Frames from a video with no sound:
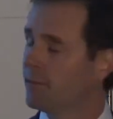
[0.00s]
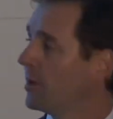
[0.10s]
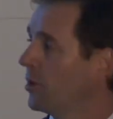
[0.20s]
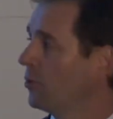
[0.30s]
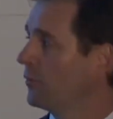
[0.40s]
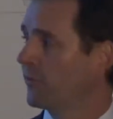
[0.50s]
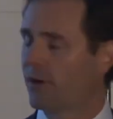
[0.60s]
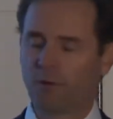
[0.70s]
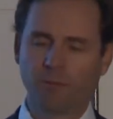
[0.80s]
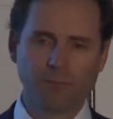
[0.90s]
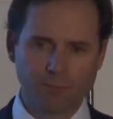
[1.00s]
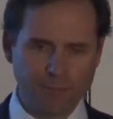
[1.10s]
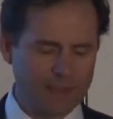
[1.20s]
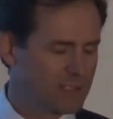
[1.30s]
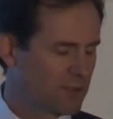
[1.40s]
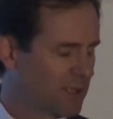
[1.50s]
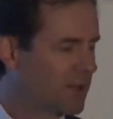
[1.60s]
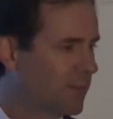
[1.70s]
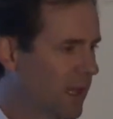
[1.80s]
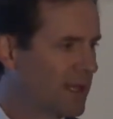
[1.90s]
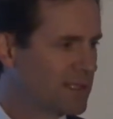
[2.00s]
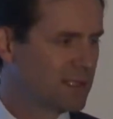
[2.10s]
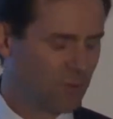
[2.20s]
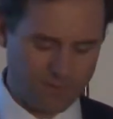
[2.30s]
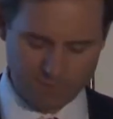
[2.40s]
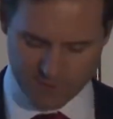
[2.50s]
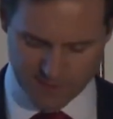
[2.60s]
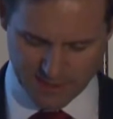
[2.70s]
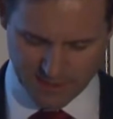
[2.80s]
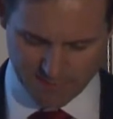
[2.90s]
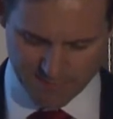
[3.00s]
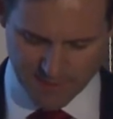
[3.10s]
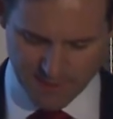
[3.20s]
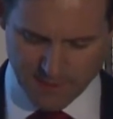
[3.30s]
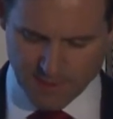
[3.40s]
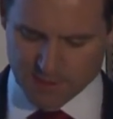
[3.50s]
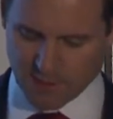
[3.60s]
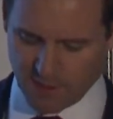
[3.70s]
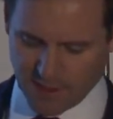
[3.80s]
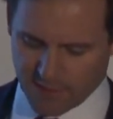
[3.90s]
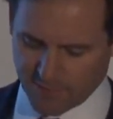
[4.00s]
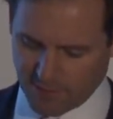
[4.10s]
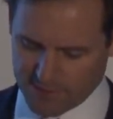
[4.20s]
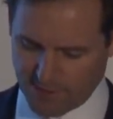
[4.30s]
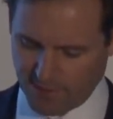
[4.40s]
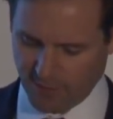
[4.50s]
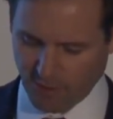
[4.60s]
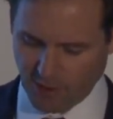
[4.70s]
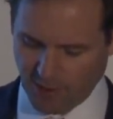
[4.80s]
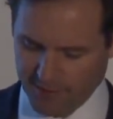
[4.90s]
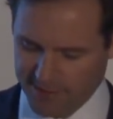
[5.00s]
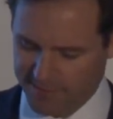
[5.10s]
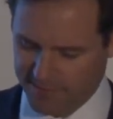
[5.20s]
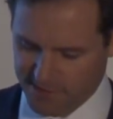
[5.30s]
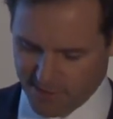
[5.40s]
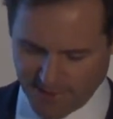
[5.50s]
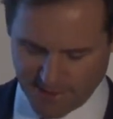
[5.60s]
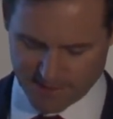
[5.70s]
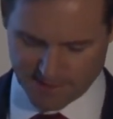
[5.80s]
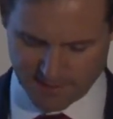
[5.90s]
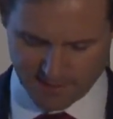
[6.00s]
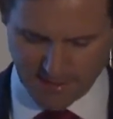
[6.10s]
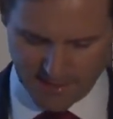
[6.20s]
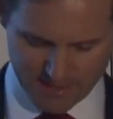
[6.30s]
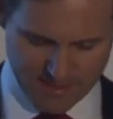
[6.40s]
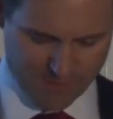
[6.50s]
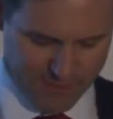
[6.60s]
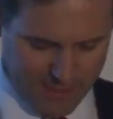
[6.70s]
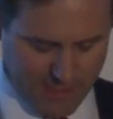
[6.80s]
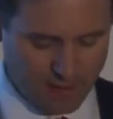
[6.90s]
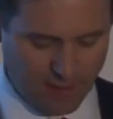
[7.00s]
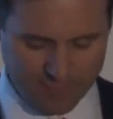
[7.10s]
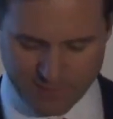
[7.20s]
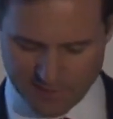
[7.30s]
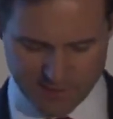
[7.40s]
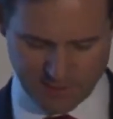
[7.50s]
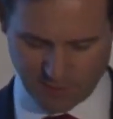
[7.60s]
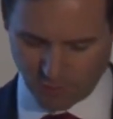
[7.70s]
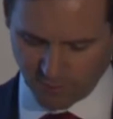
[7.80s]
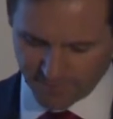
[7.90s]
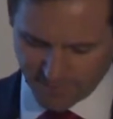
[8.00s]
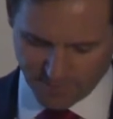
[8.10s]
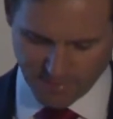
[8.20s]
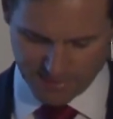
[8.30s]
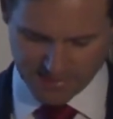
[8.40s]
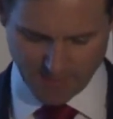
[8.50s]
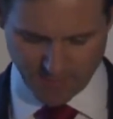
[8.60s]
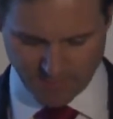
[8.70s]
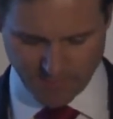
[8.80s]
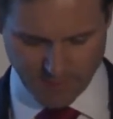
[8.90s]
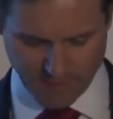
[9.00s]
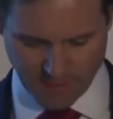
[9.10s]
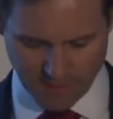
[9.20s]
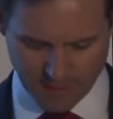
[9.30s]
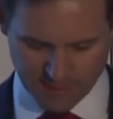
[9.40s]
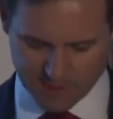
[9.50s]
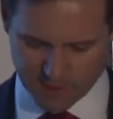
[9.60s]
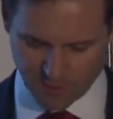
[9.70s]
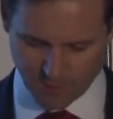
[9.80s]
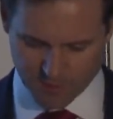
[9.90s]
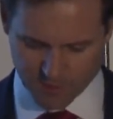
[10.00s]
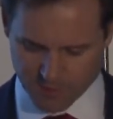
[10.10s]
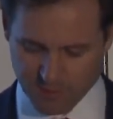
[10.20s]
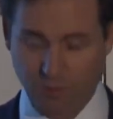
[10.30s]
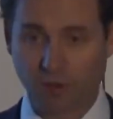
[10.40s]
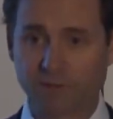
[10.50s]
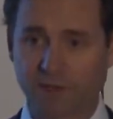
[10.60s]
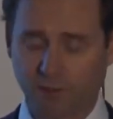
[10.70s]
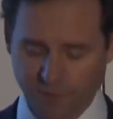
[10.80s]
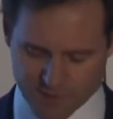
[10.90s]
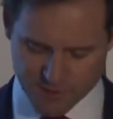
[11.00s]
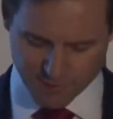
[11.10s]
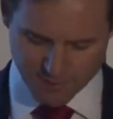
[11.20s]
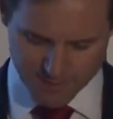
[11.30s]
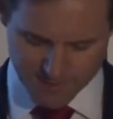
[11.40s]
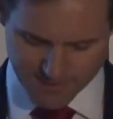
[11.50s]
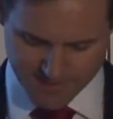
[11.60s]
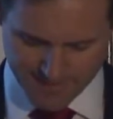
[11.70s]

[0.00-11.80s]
but also based on the complaints that we've received. So there you've got some of the priorities for 2017. I haven't listed all of them, but some of them are consumer issues in private health insurance,